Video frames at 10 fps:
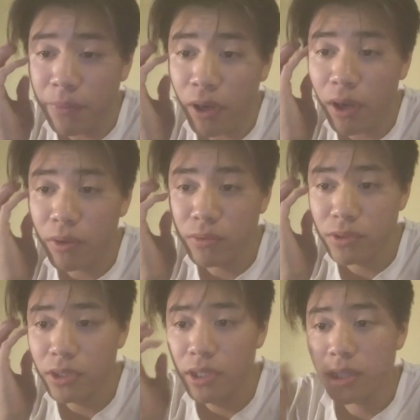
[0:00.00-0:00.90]

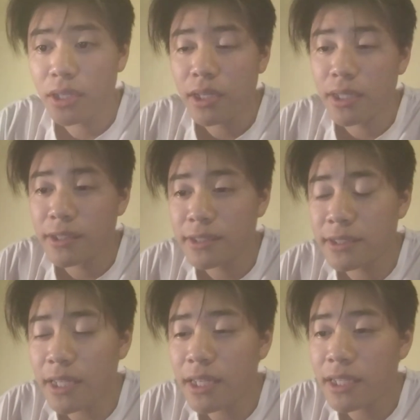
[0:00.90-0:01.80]
pounds.
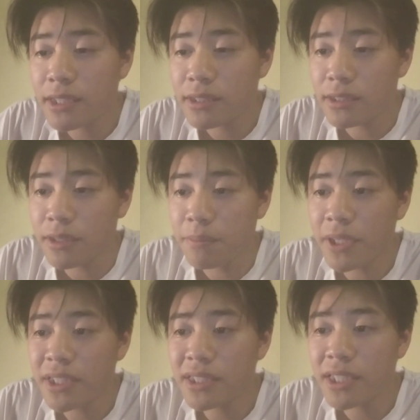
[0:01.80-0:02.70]
That is the
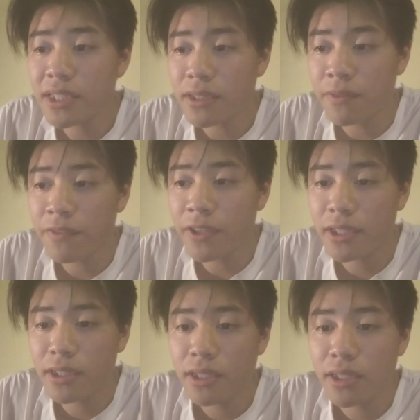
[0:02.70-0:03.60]
business of feet.
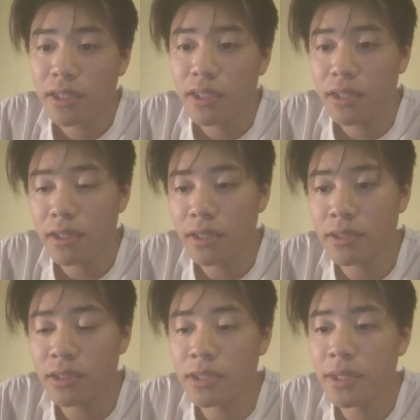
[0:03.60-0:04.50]

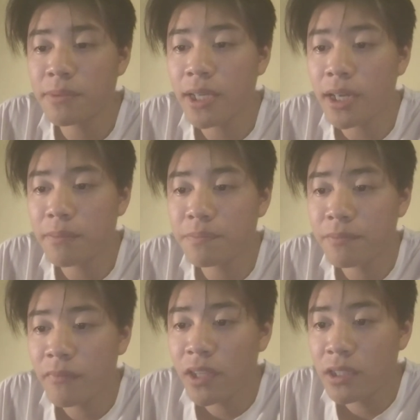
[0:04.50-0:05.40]
At the same time,
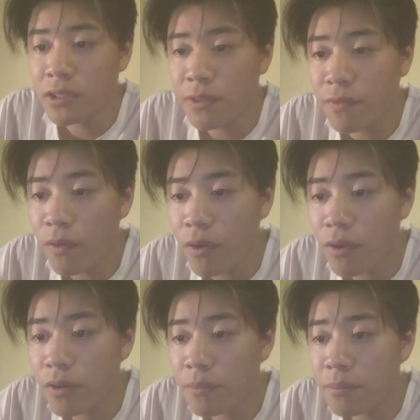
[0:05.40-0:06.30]
the
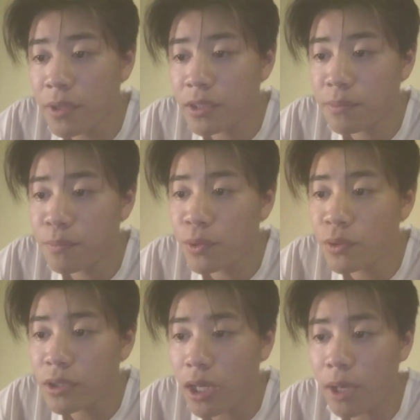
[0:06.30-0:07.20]
floor must
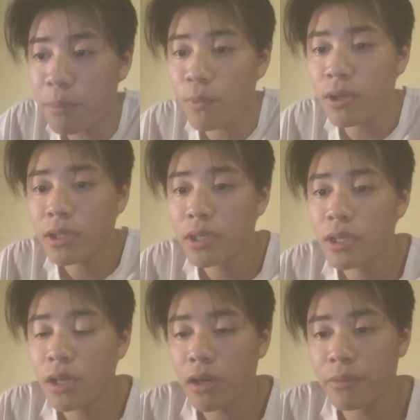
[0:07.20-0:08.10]
push upward
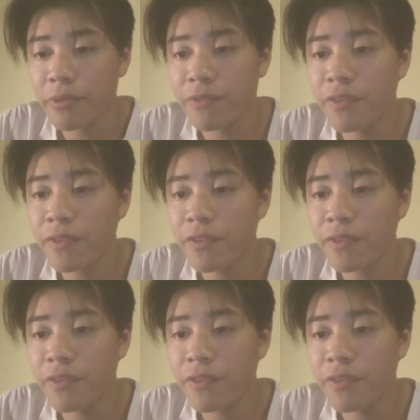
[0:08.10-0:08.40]
on my